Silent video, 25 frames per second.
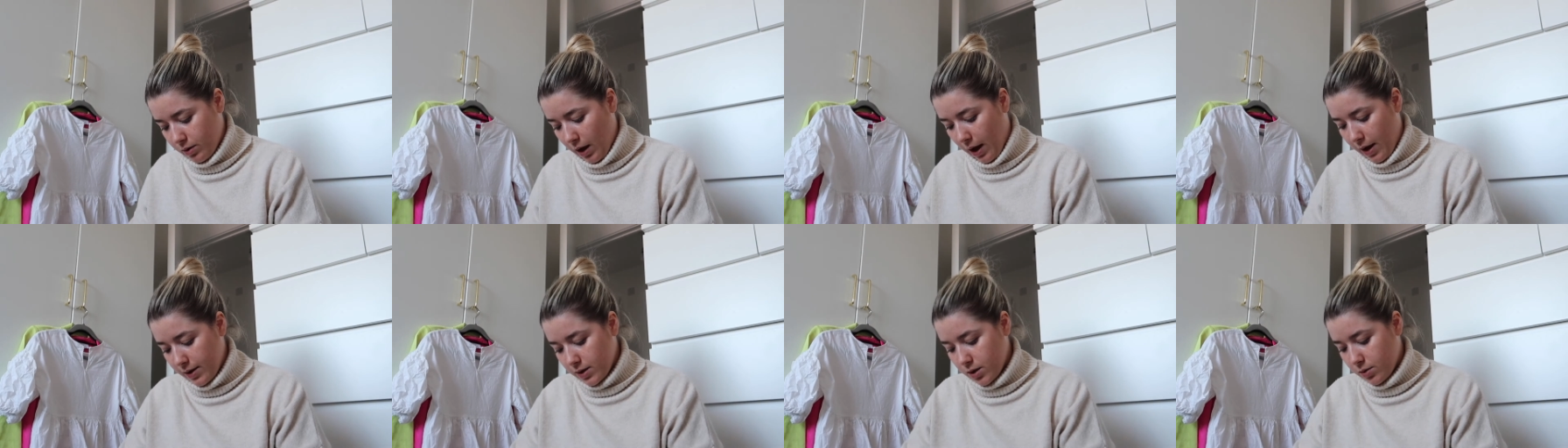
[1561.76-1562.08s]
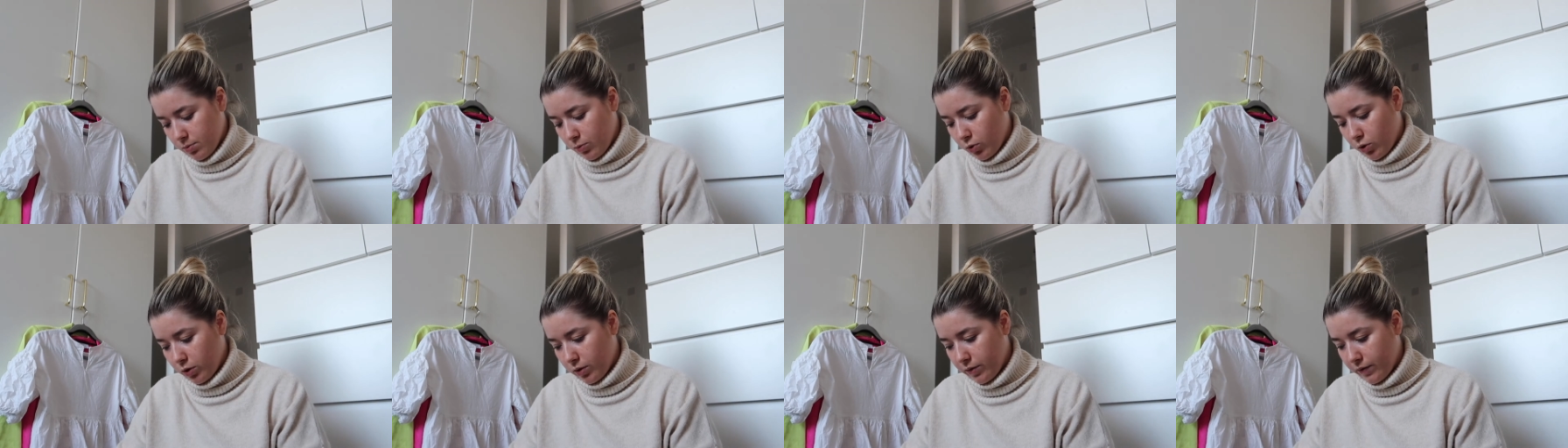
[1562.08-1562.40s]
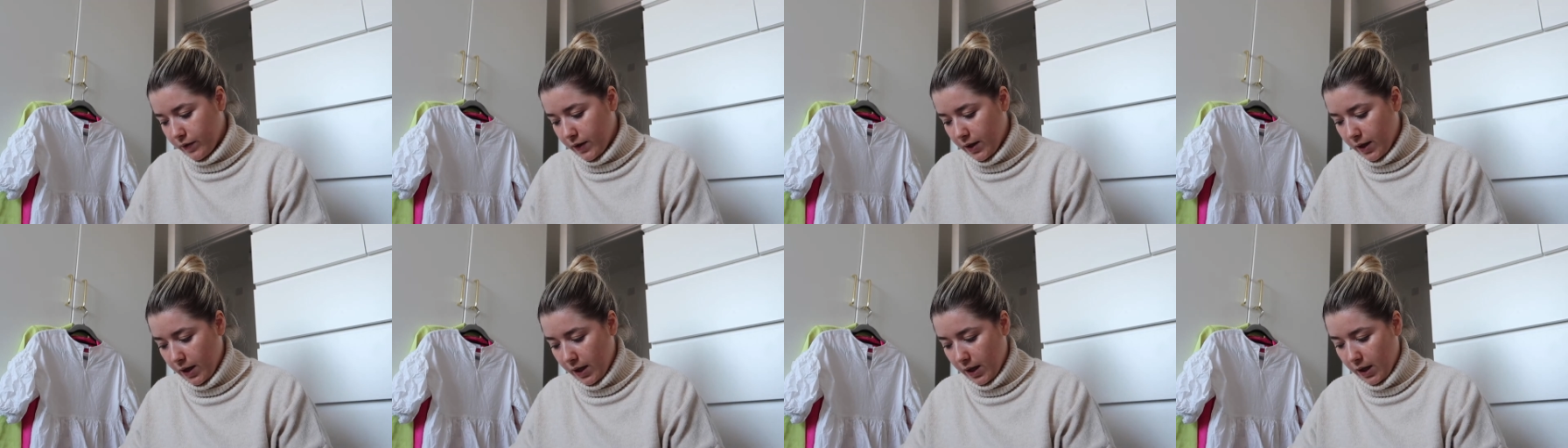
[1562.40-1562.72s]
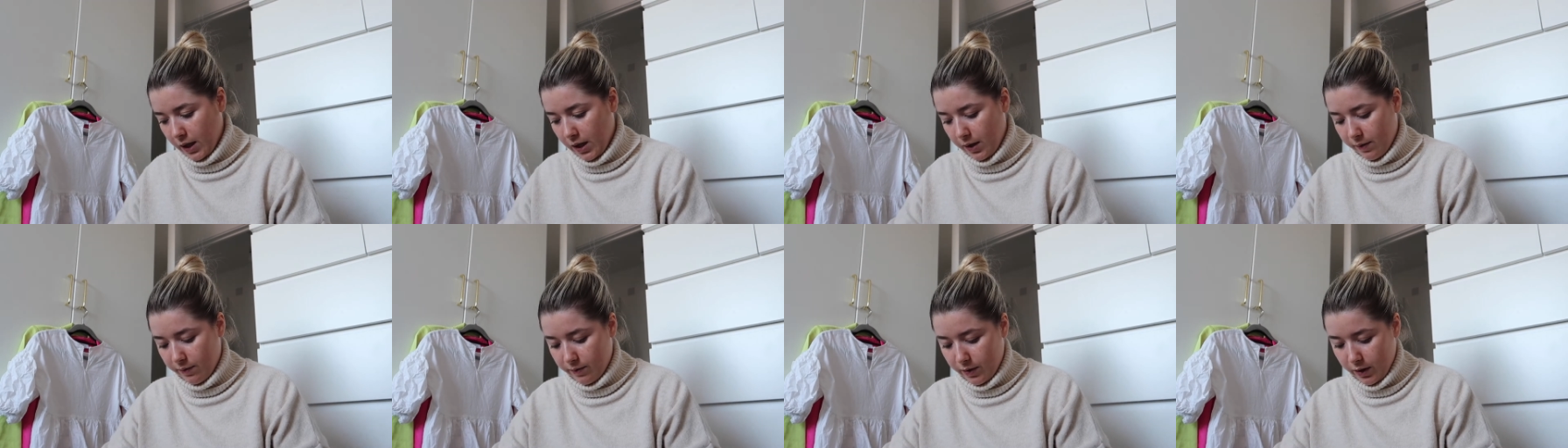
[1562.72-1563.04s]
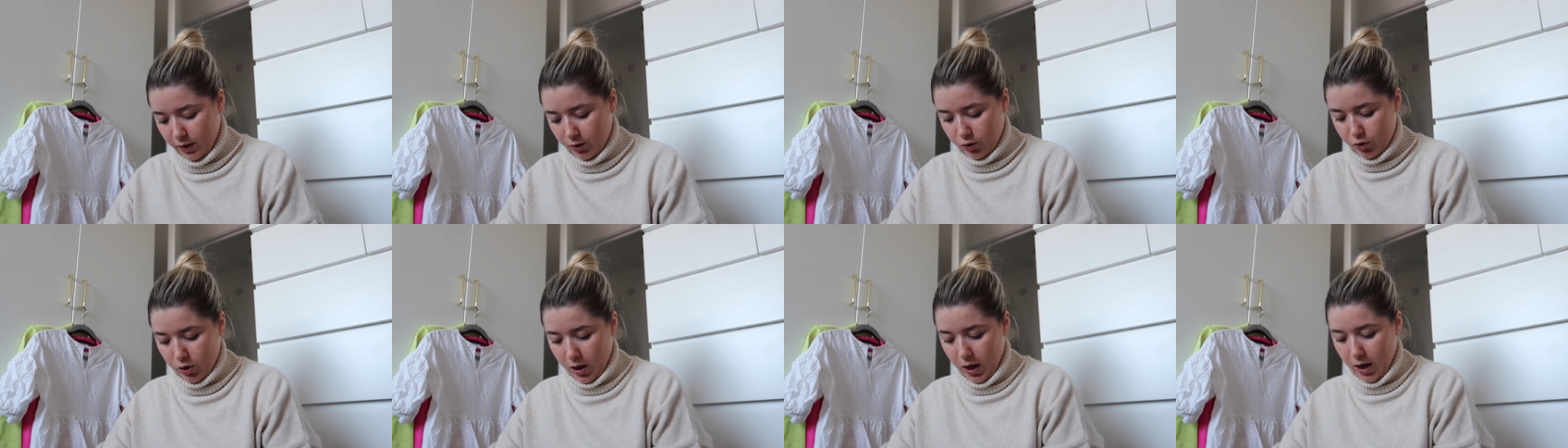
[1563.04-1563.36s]
that's more of an
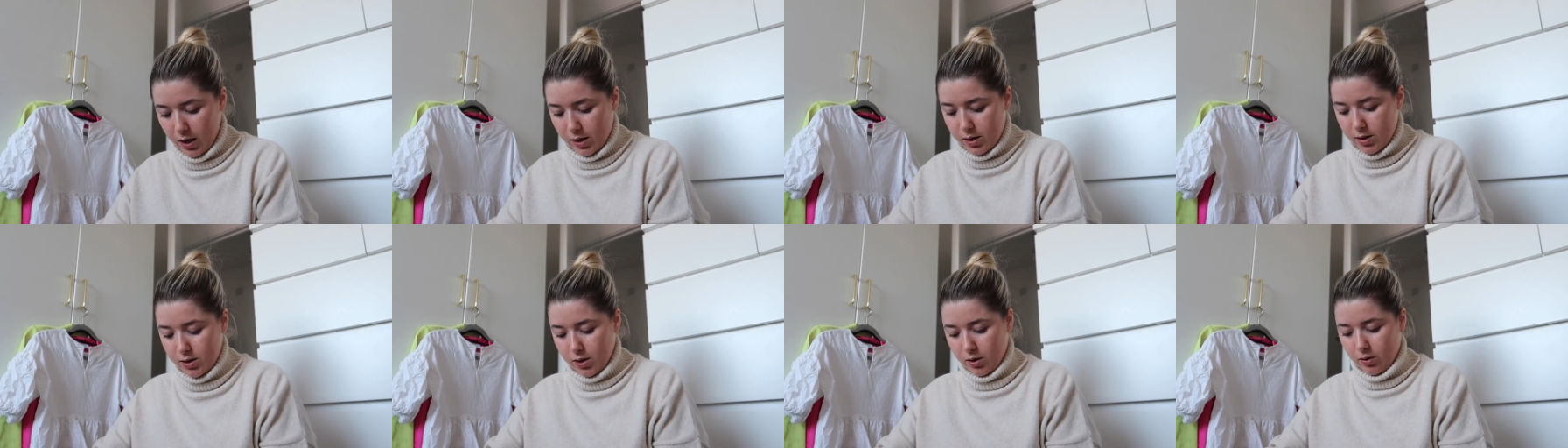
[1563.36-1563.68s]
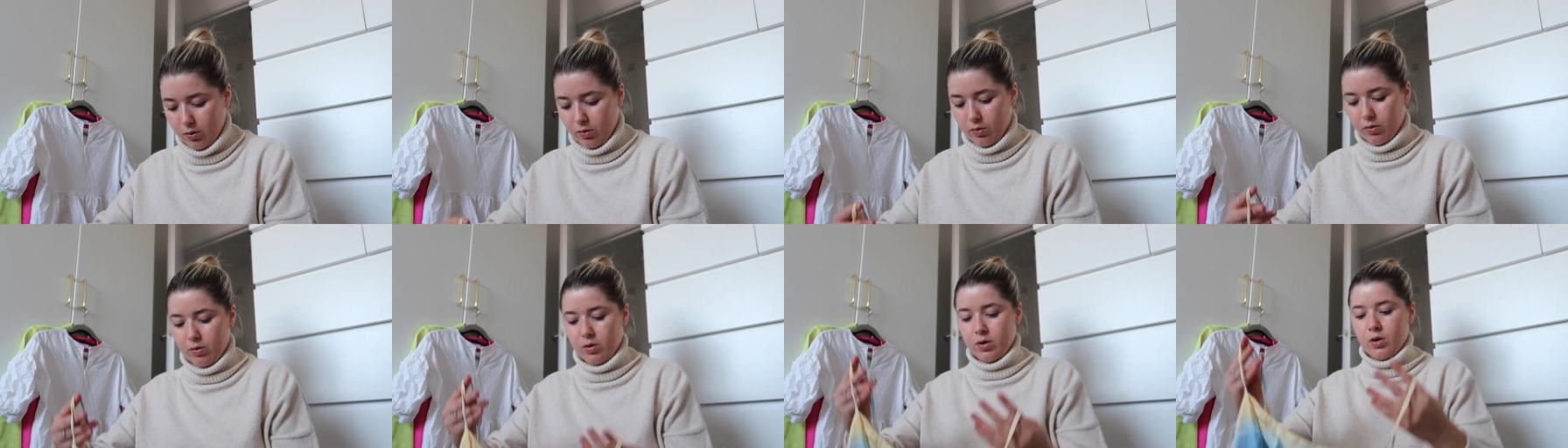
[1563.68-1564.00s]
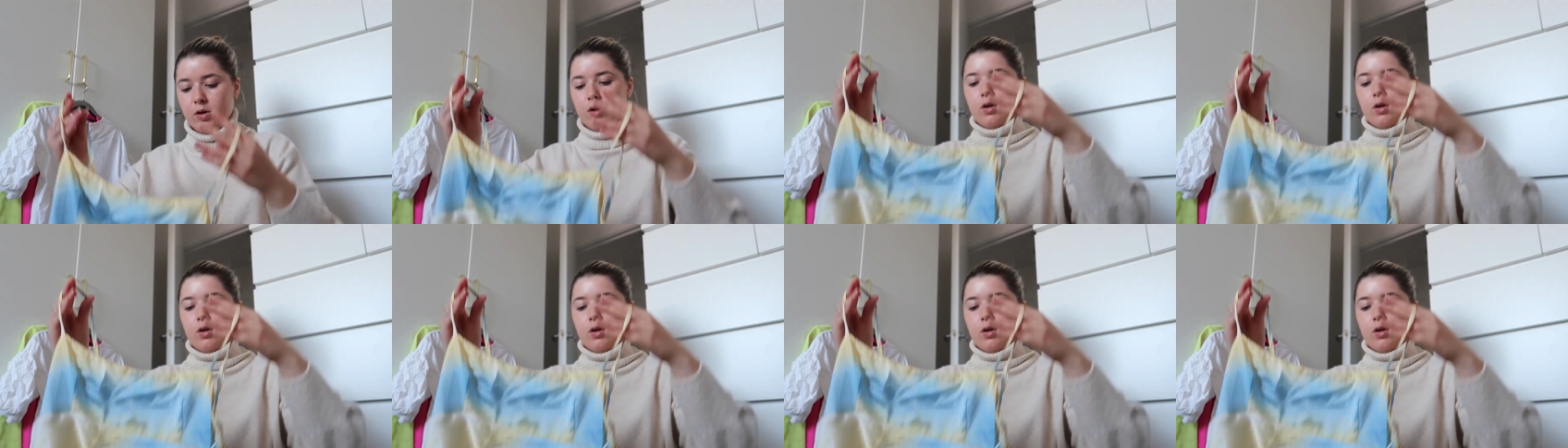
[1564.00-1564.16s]
evening dress. I'll